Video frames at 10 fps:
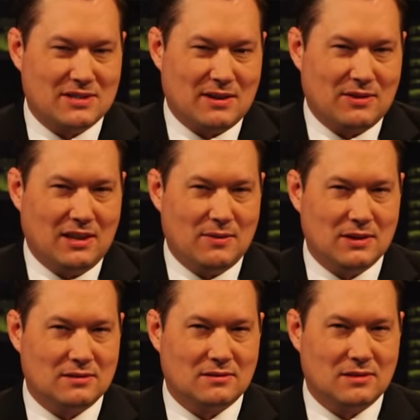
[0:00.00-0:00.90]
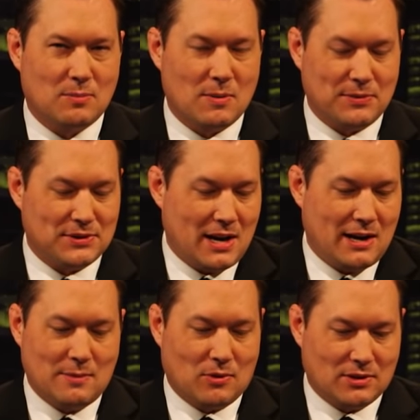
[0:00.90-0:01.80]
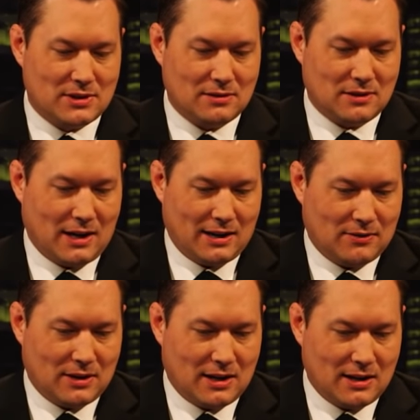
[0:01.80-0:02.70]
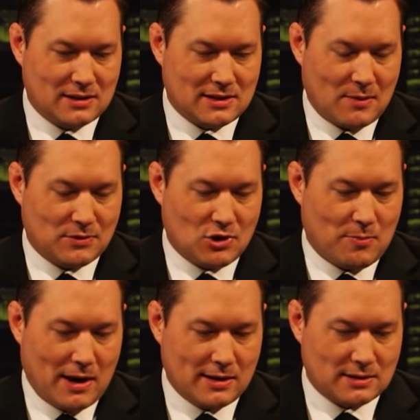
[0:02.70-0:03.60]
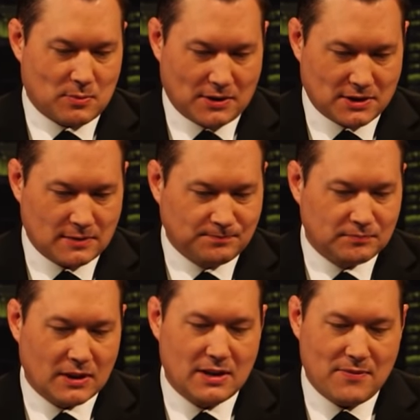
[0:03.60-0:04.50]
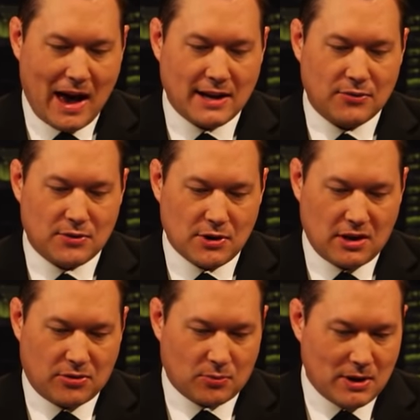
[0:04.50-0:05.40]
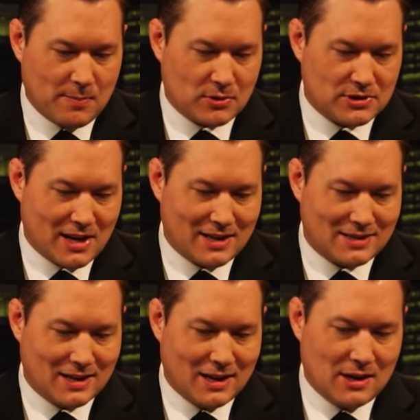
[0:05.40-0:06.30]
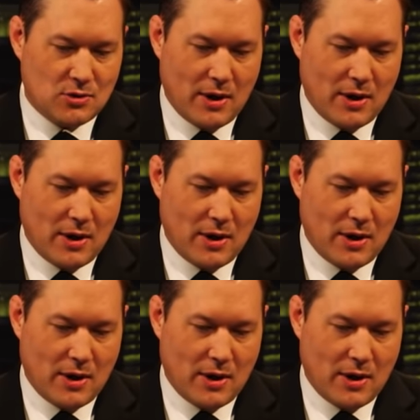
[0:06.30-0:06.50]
not really even a purple state anymore, is it? I don't think it is, not with Joe Biden as president. Nevada, 33%, New